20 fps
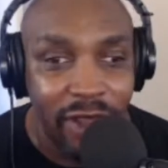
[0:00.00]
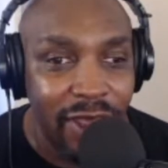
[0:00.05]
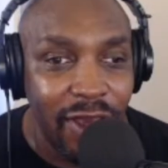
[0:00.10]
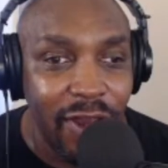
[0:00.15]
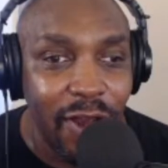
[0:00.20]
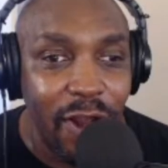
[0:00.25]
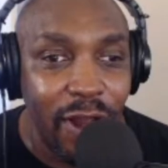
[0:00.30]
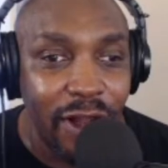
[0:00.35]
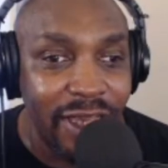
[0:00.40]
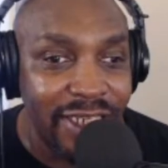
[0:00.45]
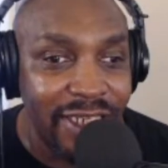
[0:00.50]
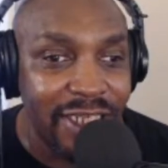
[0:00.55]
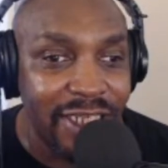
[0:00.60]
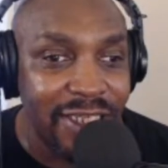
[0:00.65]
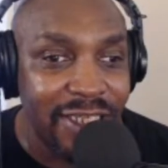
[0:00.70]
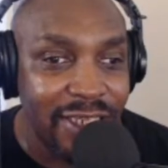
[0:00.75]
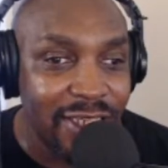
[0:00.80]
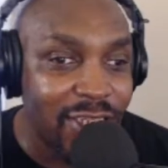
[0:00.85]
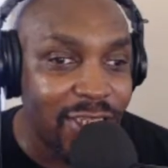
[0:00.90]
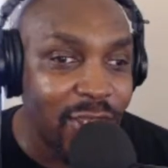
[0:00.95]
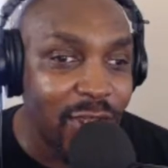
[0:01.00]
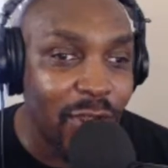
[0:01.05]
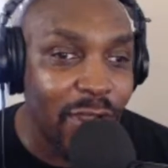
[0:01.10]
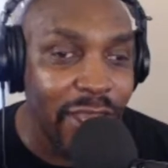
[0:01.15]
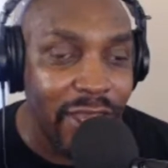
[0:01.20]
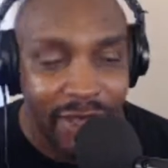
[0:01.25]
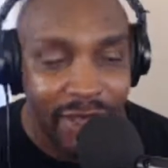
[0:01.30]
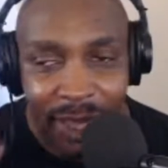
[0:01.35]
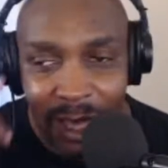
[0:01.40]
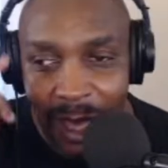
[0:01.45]
audience is
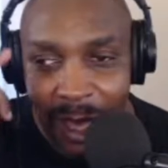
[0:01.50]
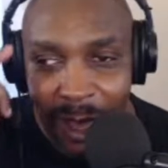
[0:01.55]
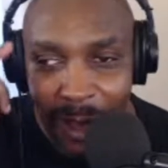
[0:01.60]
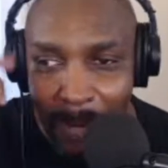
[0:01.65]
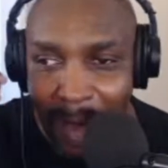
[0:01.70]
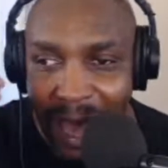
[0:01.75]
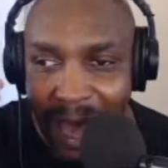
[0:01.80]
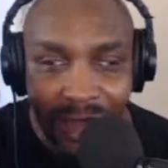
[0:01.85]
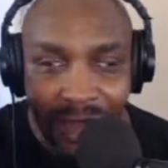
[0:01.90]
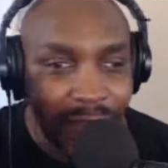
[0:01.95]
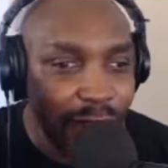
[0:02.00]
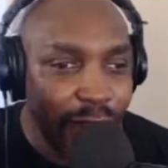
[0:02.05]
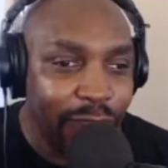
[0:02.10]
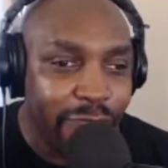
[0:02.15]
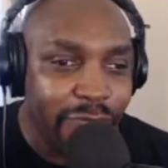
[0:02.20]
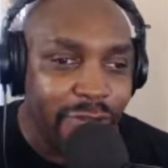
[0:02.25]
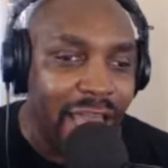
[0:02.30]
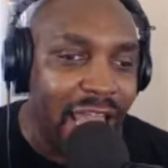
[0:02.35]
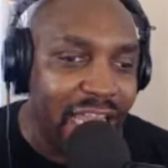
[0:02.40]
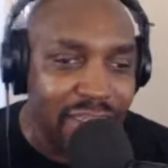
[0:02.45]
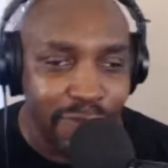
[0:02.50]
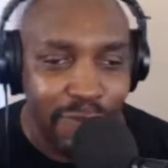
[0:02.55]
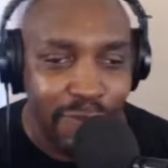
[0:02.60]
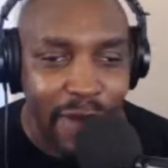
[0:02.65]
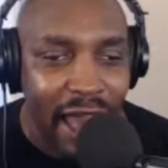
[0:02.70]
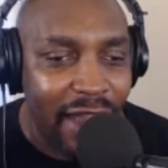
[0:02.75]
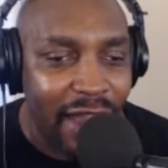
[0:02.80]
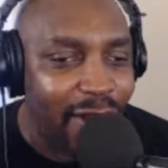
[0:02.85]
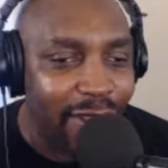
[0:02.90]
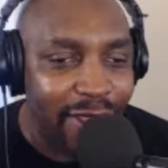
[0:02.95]
enjoying my little
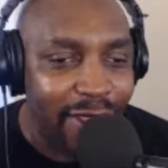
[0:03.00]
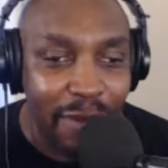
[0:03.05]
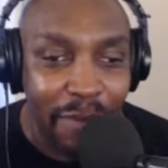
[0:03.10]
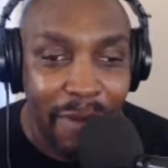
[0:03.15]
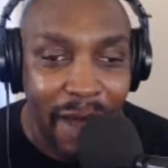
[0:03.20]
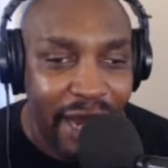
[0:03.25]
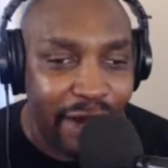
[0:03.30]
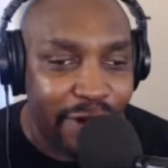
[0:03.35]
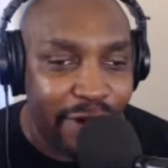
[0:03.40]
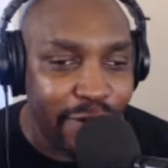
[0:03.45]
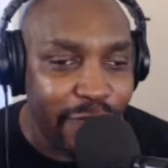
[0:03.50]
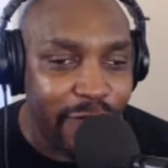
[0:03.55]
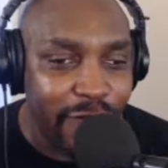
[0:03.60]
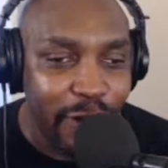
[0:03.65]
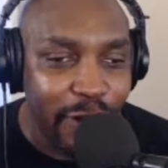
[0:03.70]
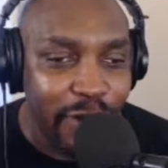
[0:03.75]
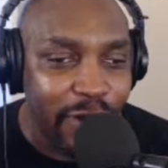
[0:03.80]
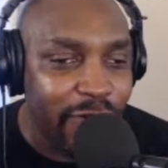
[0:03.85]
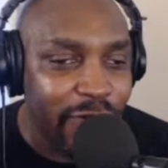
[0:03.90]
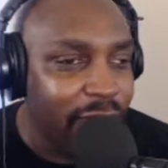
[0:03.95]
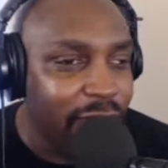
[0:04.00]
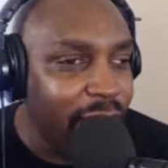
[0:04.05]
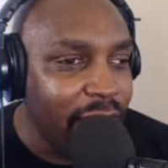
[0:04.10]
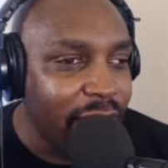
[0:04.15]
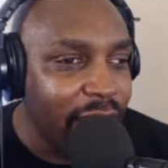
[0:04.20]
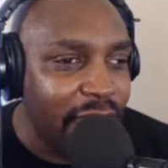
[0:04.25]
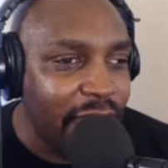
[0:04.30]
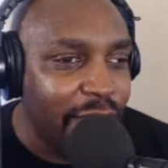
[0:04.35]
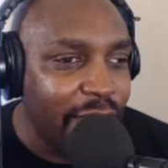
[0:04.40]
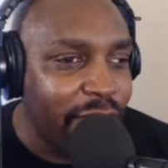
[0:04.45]
flashback on the microphone.
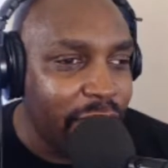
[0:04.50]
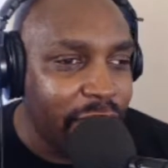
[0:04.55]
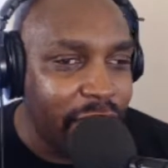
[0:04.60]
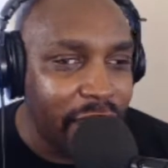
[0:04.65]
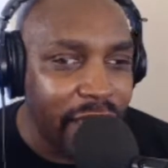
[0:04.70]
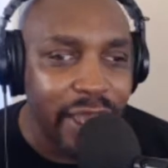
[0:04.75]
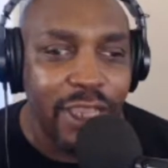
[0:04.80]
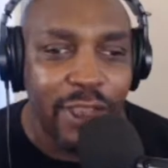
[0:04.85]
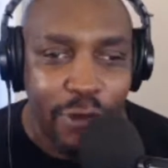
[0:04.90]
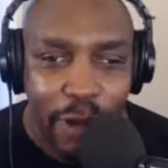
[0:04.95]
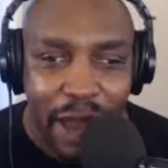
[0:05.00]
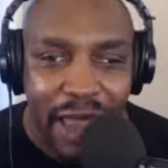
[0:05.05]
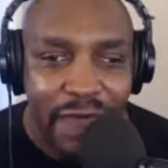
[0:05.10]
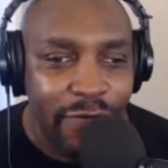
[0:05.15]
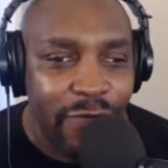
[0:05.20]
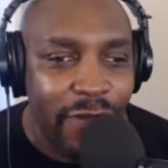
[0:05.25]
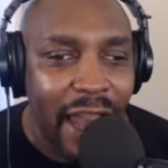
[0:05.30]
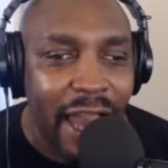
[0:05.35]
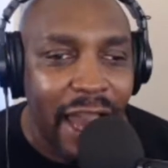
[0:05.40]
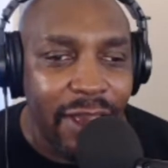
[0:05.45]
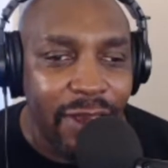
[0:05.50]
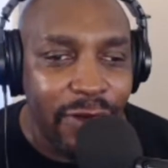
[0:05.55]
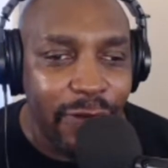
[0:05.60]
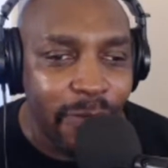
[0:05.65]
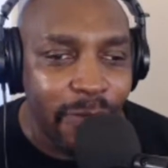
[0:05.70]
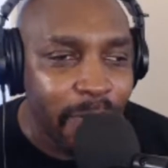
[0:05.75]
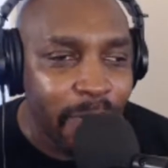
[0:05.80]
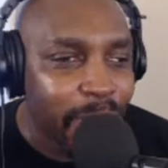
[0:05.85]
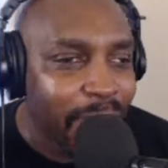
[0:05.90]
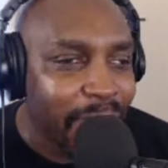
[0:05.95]
If you're getting great value
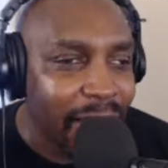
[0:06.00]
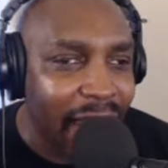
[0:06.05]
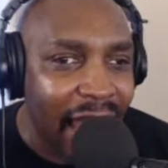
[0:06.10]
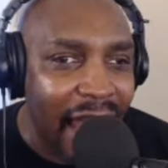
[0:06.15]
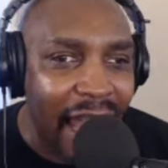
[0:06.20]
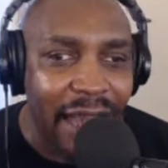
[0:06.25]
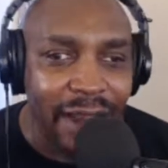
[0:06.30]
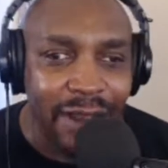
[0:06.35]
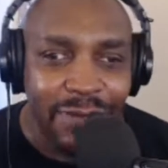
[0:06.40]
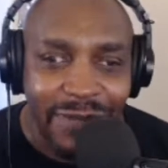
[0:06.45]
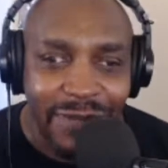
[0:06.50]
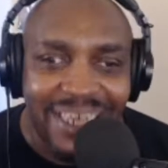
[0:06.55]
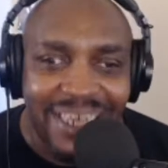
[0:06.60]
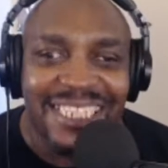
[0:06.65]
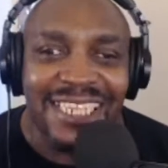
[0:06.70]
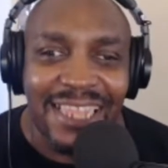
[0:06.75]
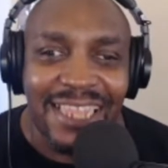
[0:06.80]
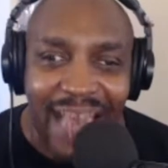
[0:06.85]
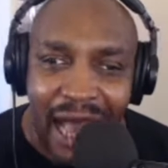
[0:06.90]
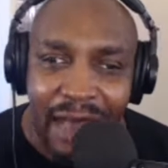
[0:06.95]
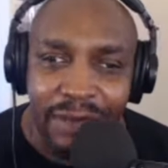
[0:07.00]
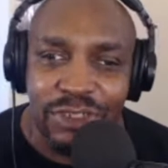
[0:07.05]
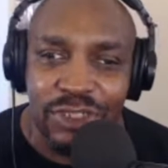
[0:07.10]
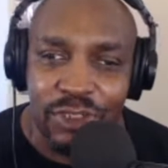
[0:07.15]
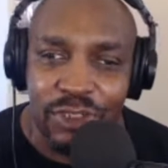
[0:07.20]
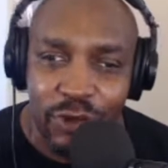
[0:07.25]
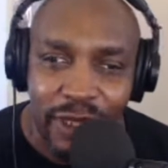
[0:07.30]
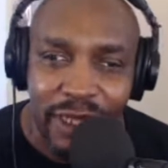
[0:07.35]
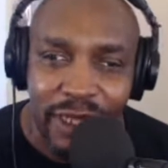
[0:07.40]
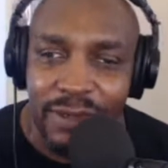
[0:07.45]
out of this live
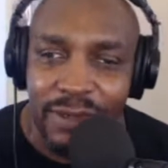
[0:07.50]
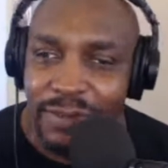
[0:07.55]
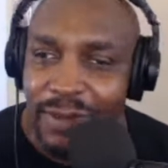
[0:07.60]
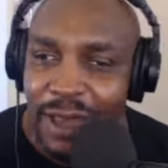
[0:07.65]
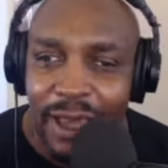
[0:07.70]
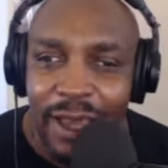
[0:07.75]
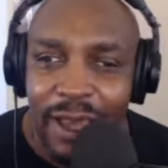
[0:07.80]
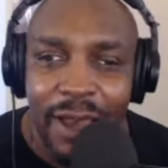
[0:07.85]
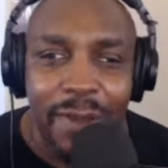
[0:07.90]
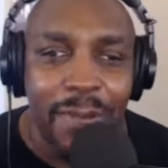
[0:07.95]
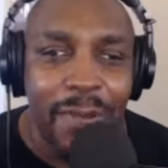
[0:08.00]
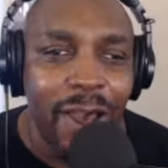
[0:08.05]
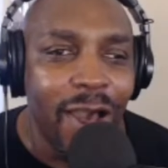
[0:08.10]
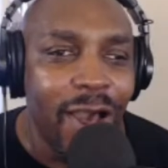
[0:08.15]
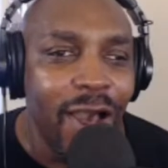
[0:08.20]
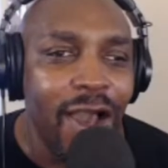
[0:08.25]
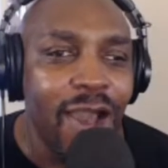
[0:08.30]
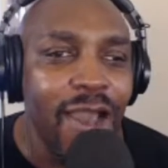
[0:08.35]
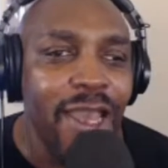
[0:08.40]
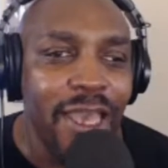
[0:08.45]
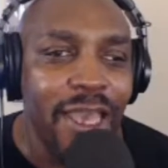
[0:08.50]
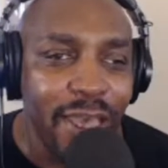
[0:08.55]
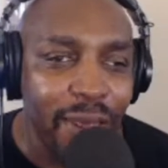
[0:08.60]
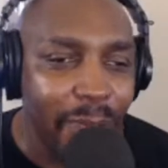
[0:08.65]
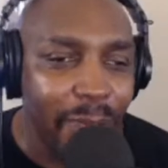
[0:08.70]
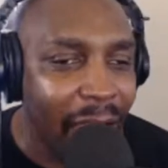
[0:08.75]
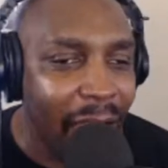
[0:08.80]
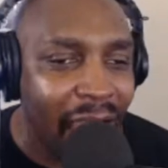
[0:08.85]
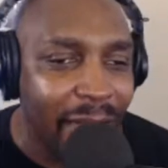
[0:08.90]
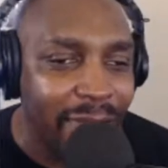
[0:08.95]
stream,
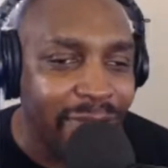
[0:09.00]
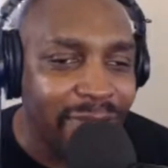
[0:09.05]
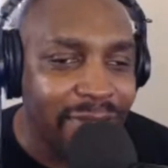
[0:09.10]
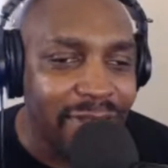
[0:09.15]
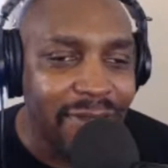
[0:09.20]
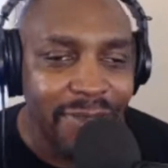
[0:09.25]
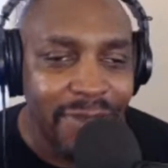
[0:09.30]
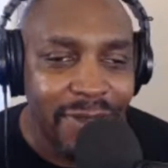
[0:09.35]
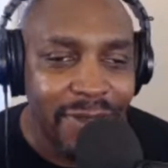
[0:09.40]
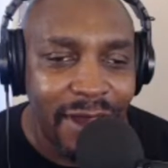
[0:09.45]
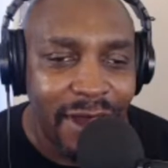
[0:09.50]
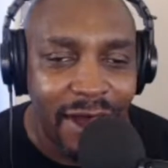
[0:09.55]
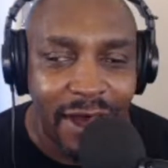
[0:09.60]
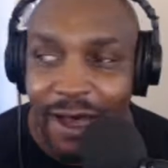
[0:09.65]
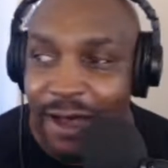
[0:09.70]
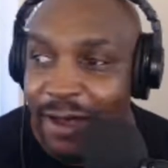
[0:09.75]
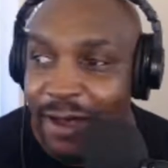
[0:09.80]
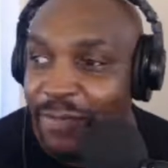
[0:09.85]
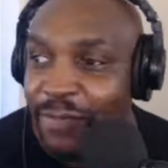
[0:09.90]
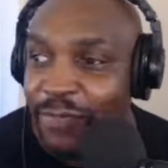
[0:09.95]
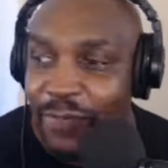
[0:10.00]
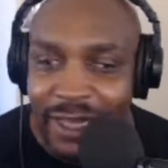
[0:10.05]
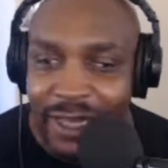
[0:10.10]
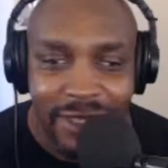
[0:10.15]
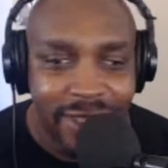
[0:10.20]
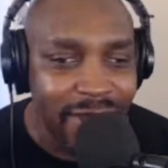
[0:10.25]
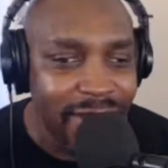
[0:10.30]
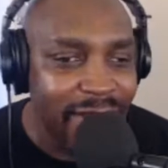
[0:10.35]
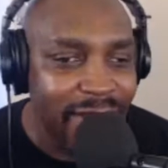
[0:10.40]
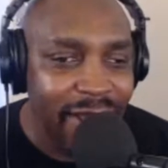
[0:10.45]
hip hop
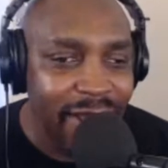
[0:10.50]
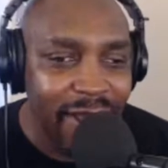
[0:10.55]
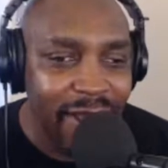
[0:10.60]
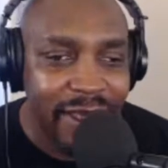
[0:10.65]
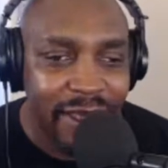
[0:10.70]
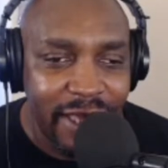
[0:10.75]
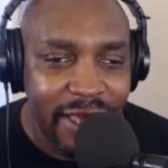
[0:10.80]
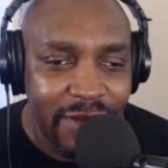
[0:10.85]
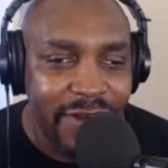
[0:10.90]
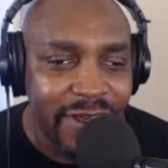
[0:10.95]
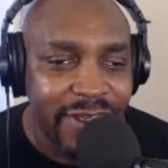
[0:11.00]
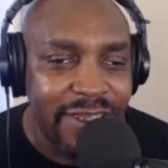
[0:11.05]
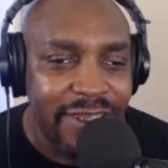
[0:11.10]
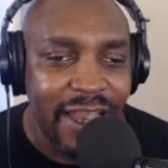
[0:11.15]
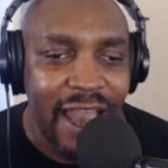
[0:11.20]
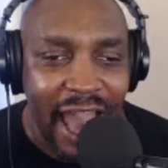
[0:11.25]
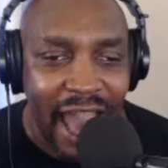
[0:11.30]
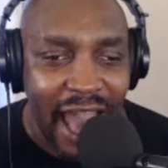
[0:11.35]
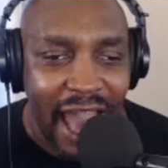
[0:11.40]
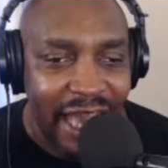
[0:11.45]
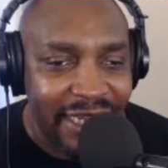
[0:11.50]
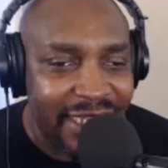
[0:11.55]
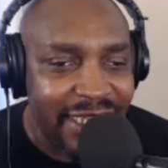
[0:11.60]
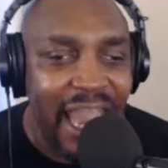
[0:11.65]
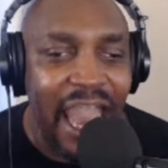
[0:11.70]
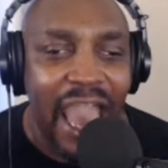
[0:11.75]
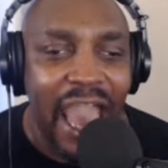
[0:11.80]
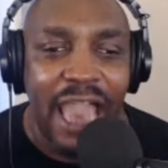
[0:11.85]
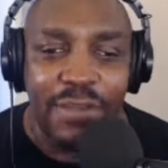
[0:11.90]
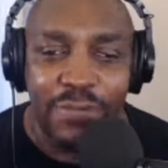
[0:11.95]
feature, give us a
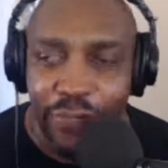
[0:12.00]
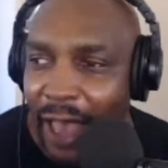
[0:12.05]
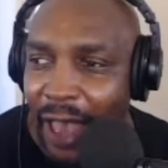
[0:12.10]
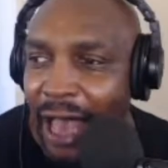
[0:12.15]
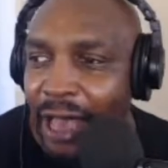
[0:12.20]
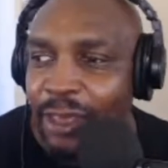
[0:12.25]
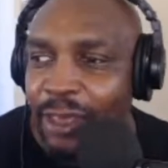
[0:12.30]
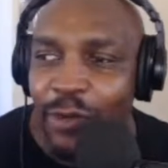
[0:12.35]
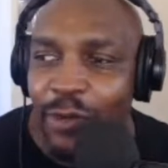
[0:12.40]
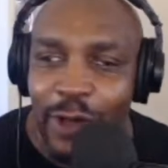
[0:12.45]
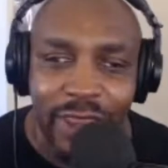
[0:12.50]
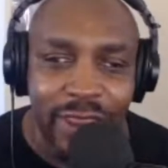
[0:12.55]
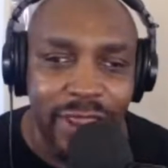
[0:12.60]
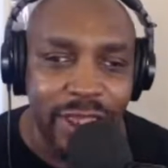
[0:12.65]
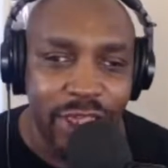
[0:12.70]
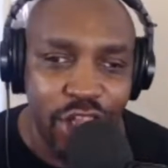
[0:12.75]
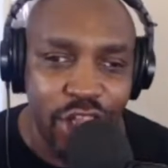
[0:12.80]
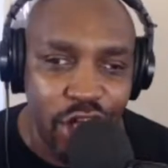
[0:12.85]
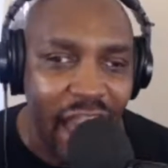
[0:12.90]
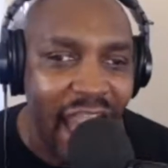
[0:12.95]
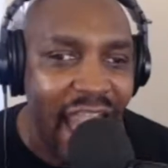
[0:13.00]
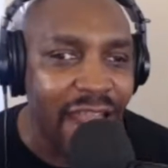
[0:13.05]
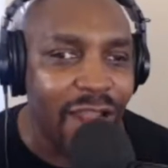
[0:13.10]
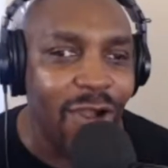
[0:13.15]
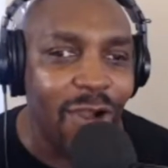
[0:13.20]
hashtag value in the chat